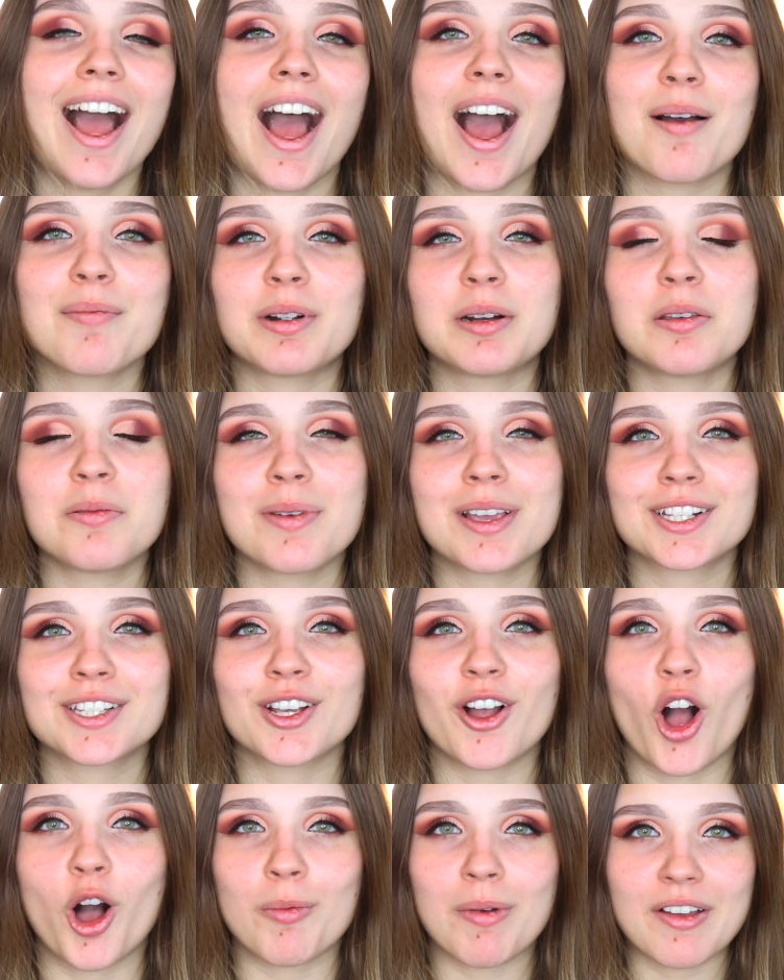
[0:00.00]
I'm going to be
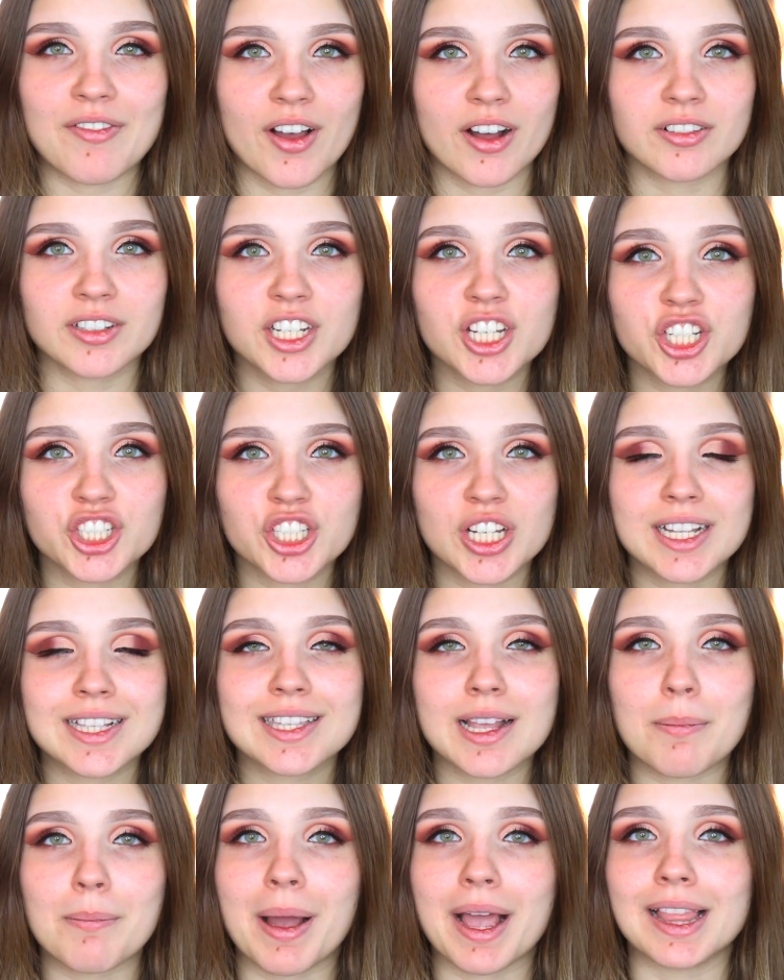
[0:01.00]
mixing all my
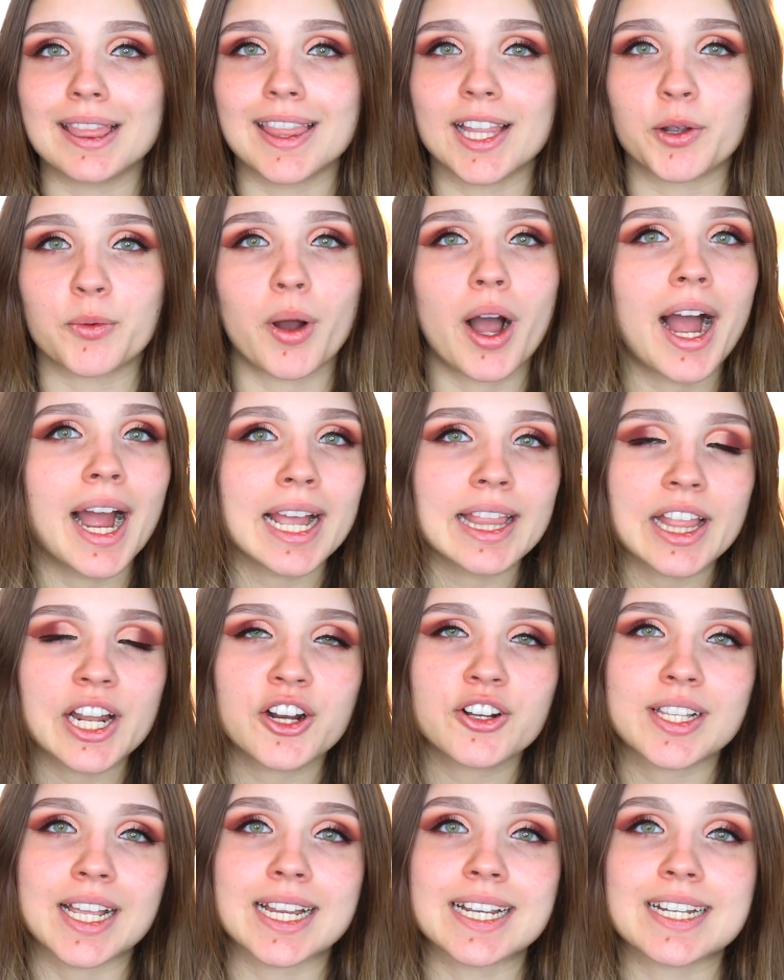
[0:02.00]
foundations, my liquid
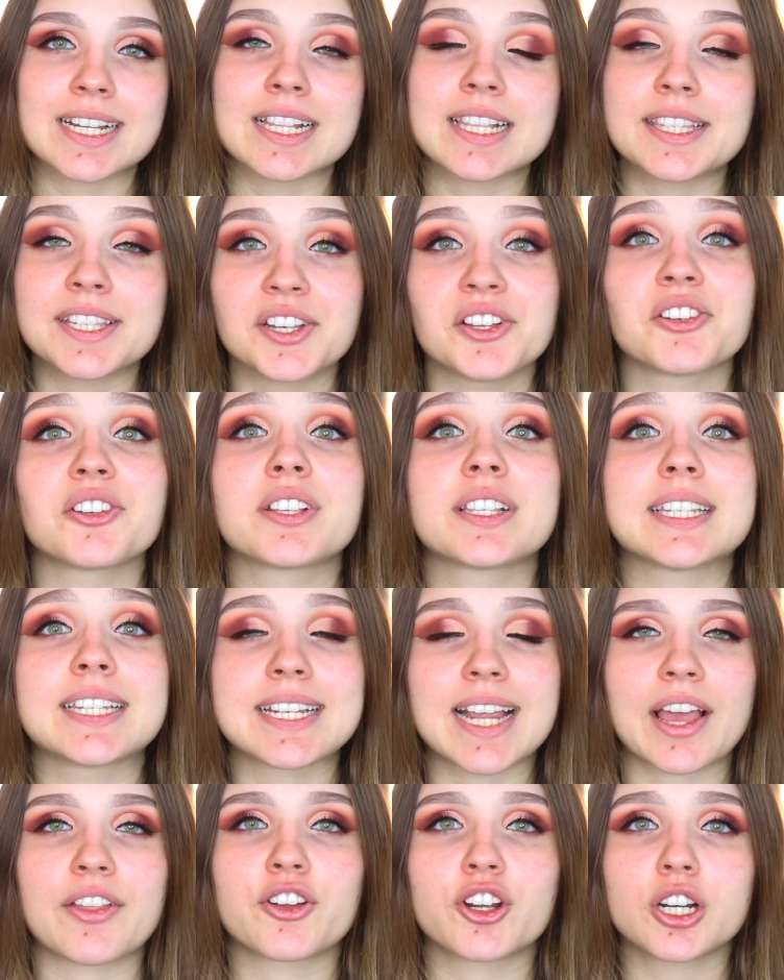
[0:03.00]
highlighters, and concealers
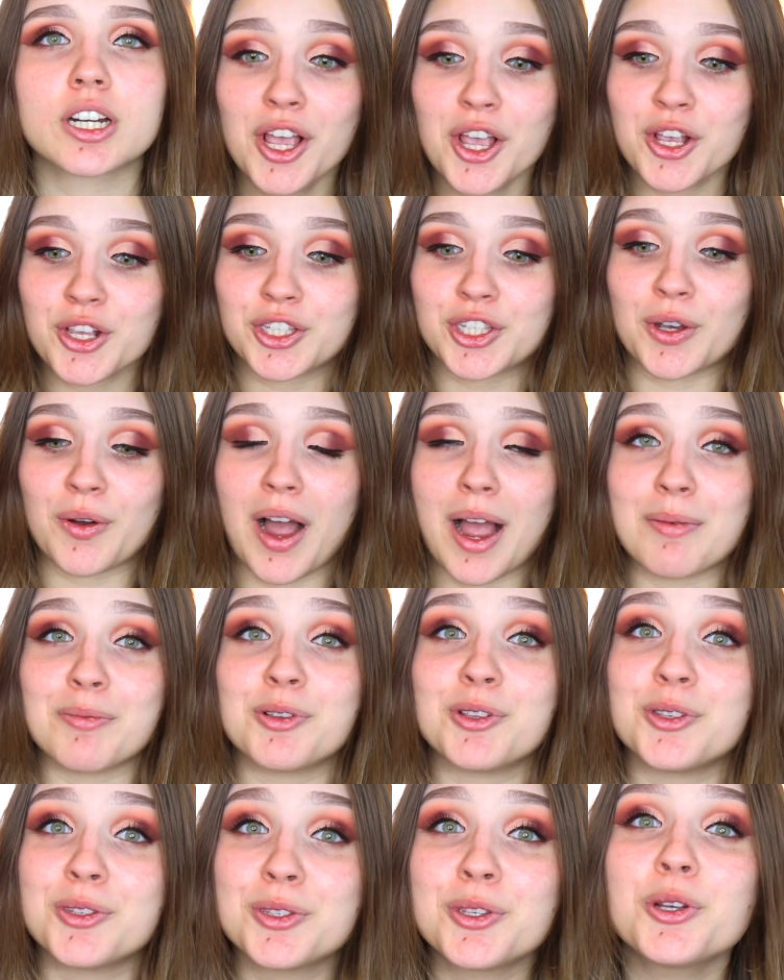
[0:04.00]
together. So I'm
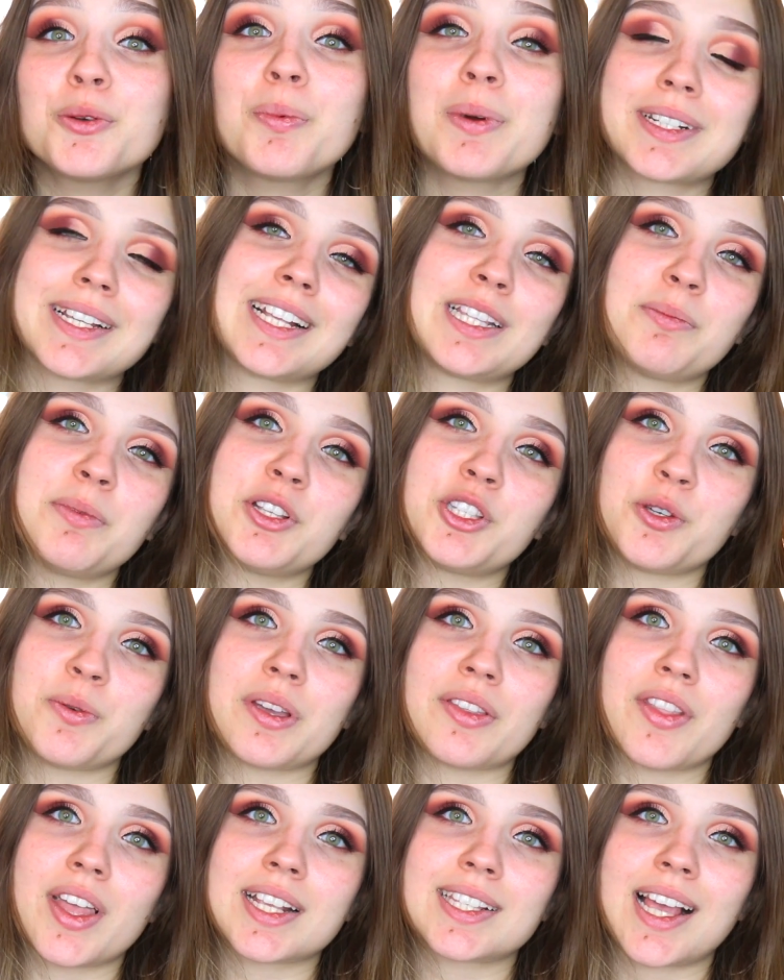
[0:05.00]
super excited to be
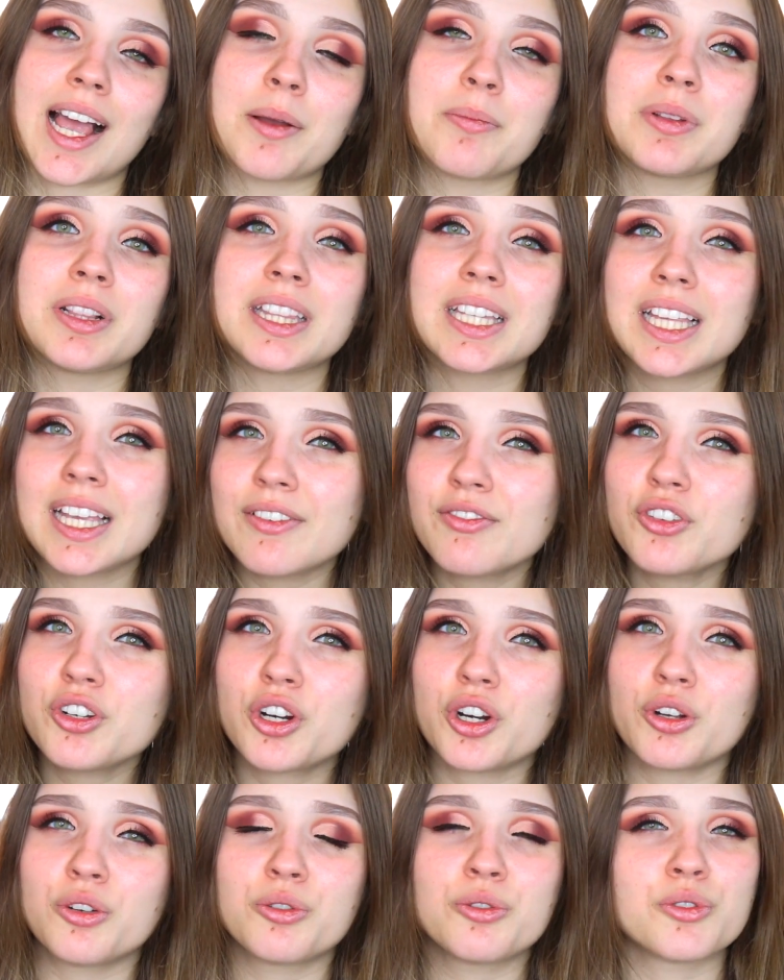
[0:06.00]
doing this. I believe the
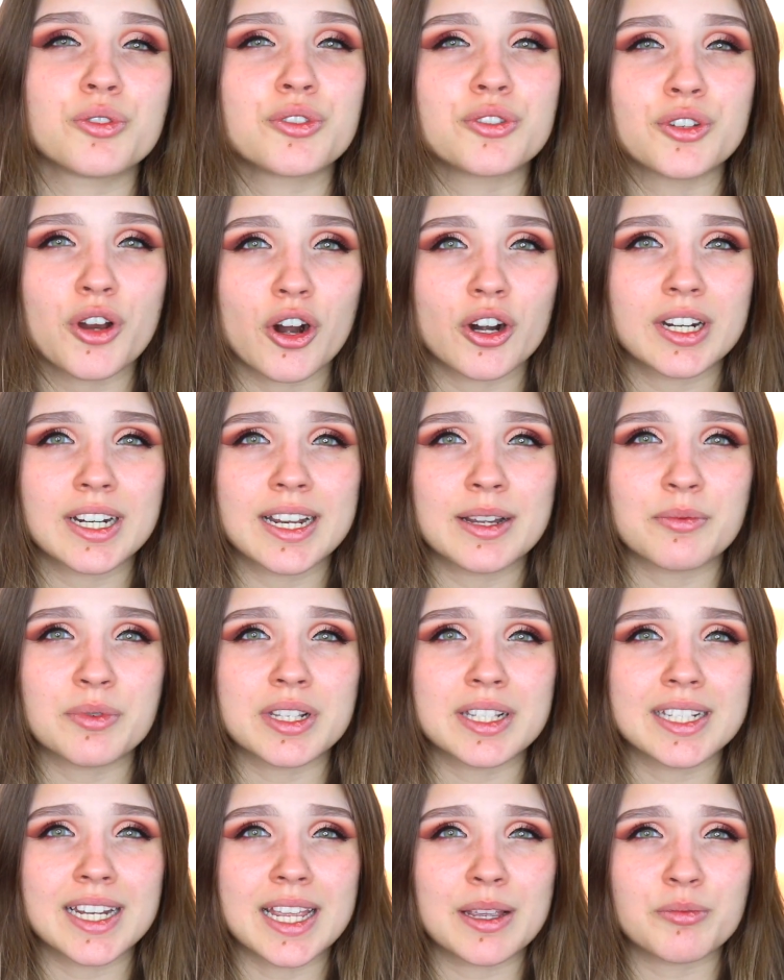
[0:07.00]
girl who started it,
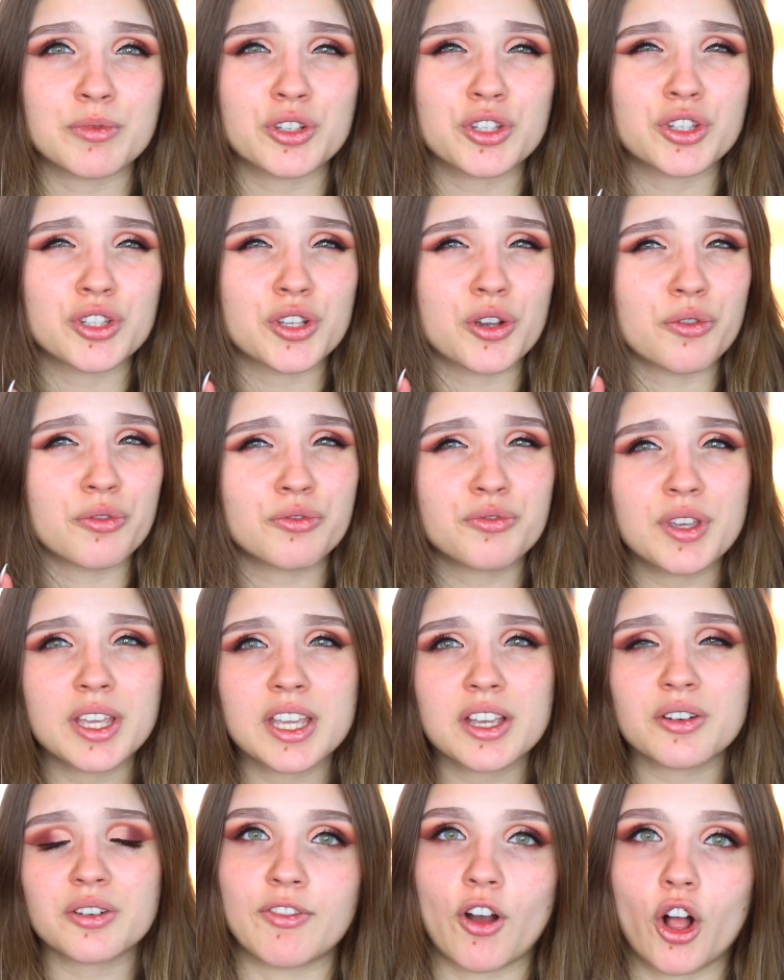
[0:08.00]
name was
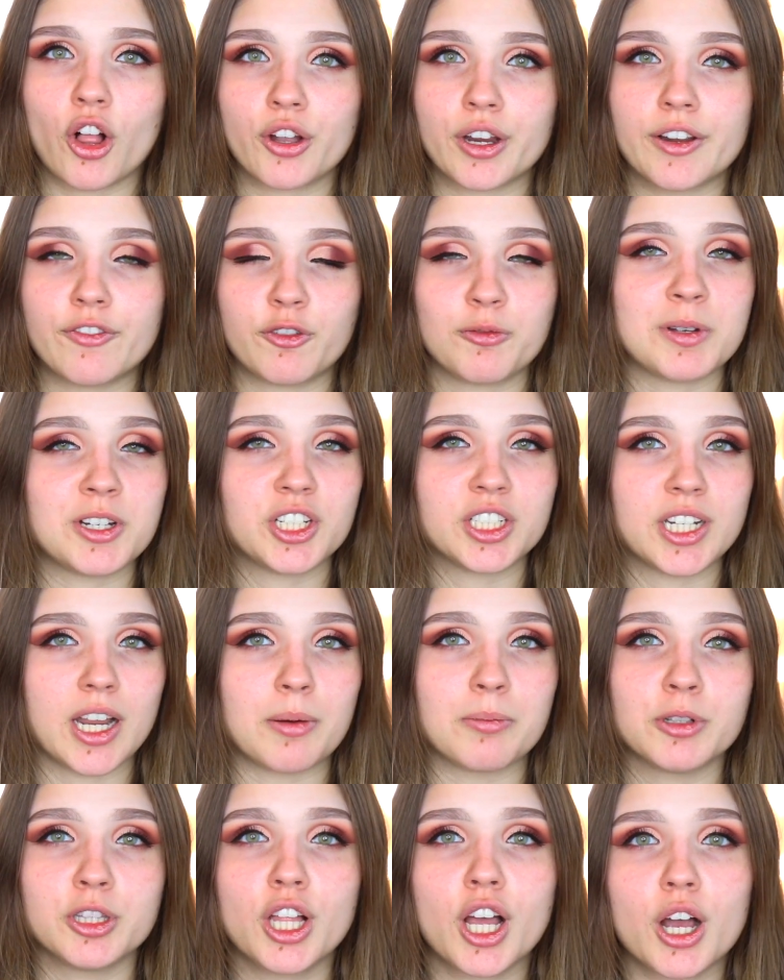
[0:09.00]
Safiya. I'll leave all her information
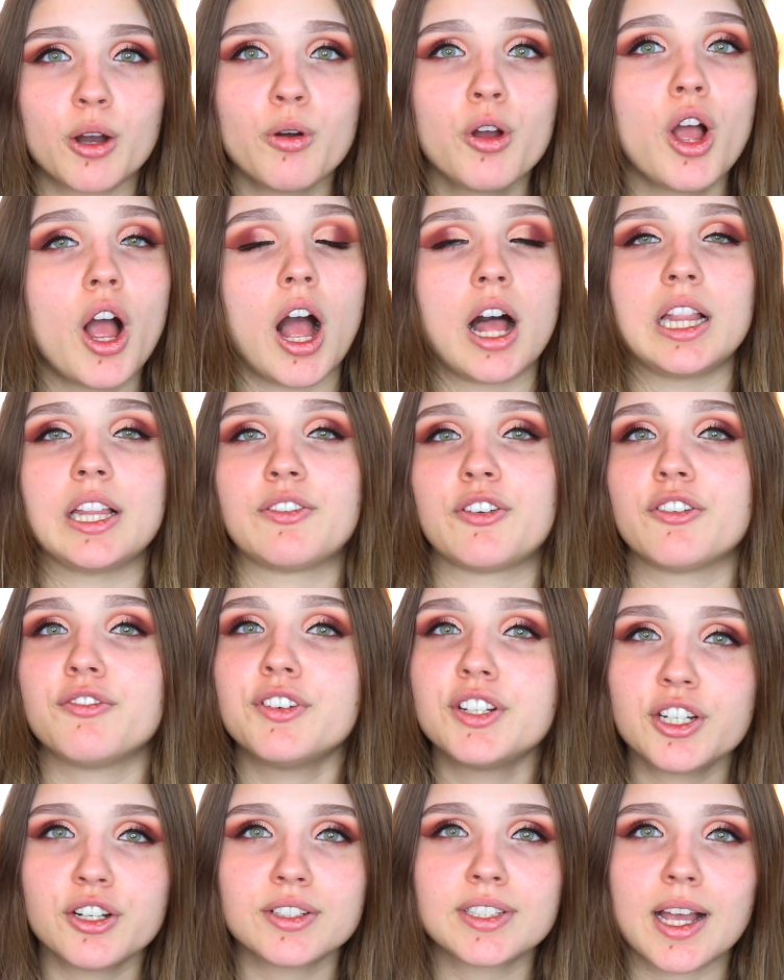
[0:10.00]
down below. I'll leave her
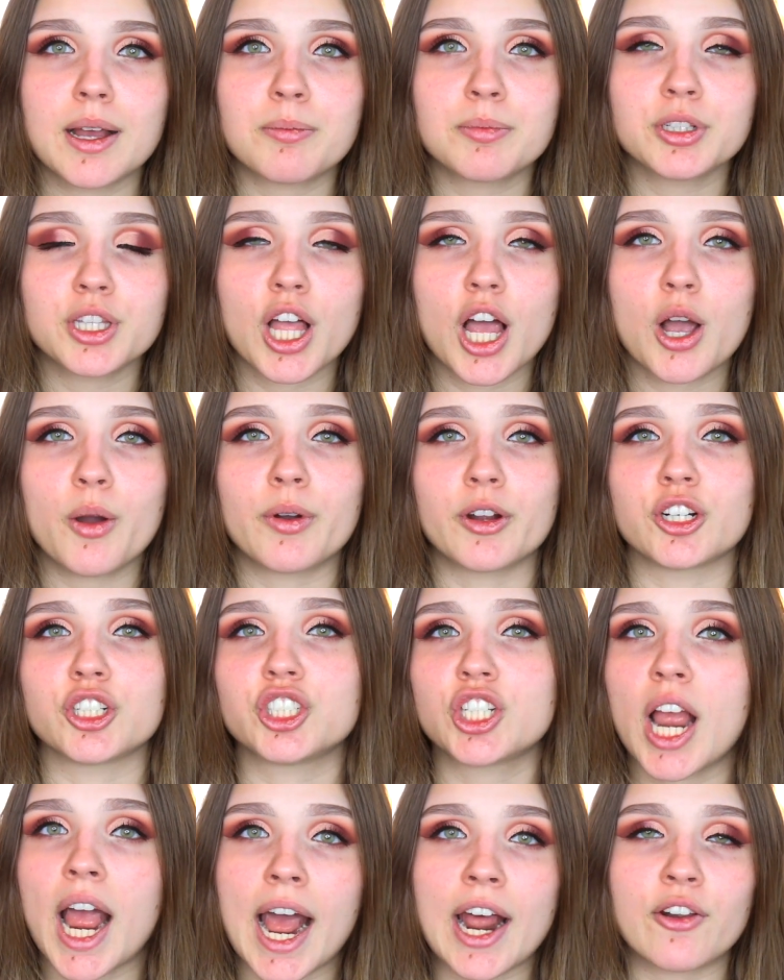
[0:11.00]
video down below, her
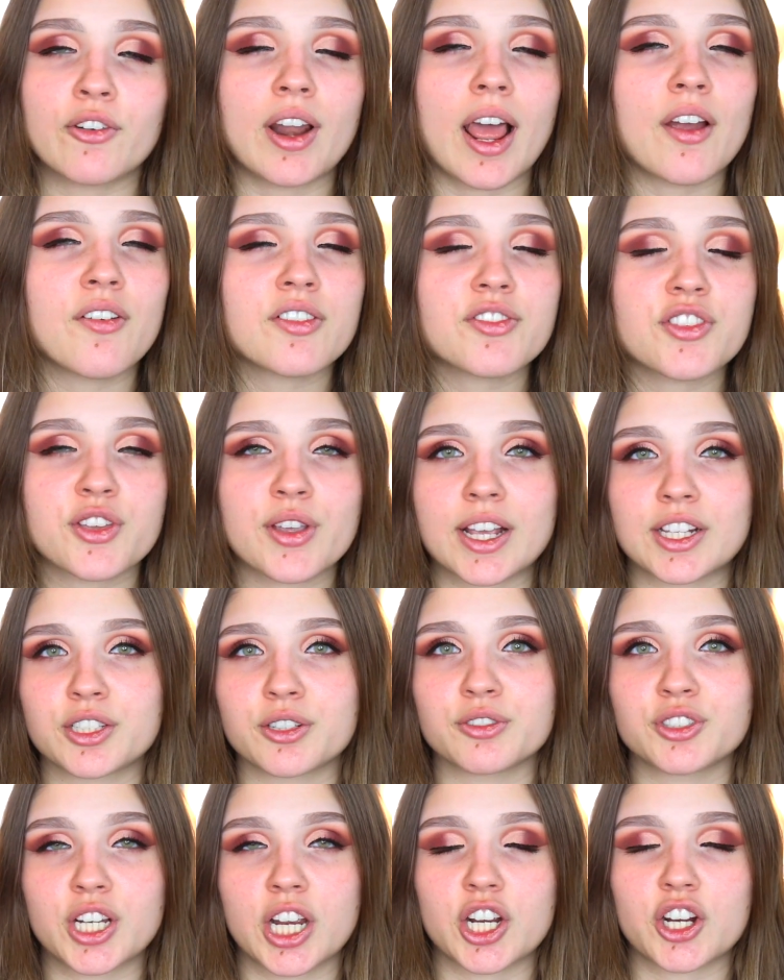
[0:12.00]
channel, and everything. You guys
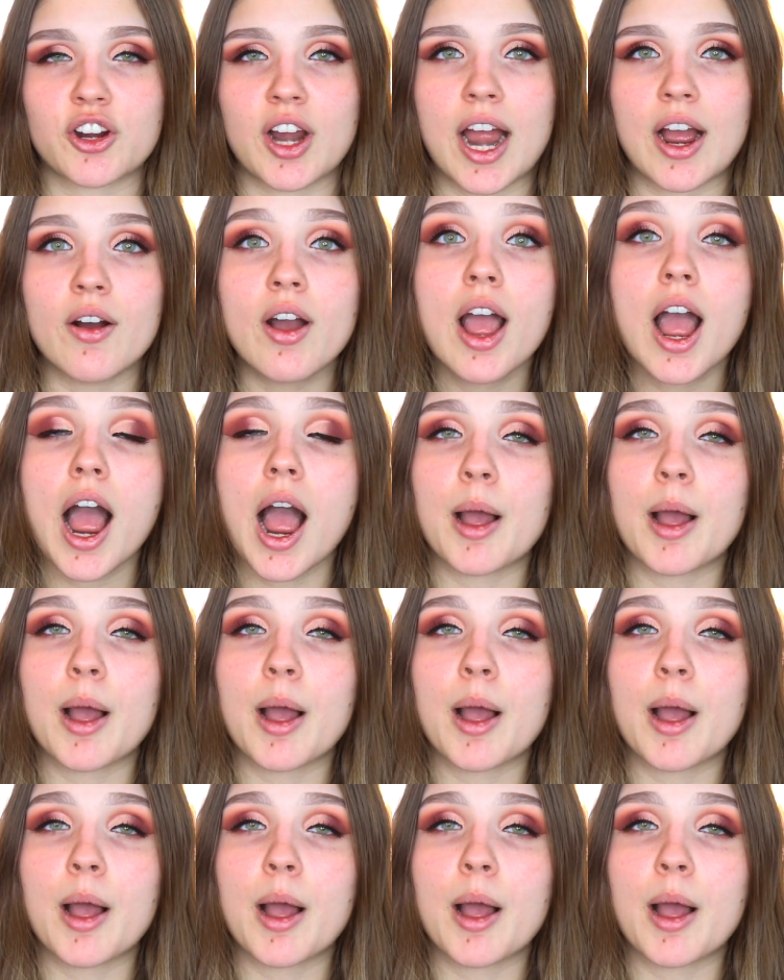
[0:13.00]
can go check her out.